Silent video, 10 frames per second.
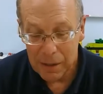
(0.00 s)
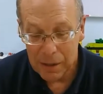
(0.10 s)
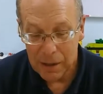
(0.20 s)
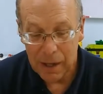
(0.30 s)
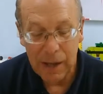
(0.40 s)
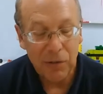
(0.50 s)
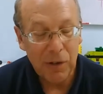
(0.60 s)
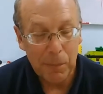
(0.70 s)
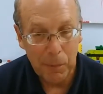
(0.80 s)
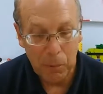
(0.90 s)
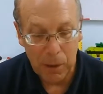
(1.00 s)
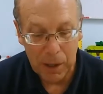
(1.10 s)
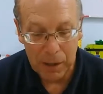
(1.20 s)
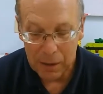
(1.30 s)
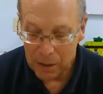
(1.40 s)
class number
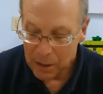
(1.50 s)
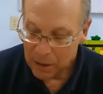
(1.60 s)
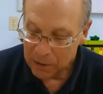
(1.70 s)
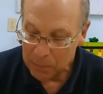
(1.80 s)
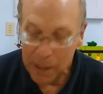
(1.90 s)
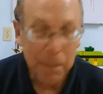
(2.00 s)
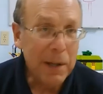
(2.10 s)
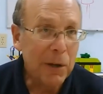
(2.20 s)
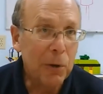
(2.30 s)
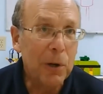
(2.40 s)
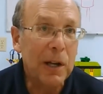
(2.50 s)
1 to maybe learn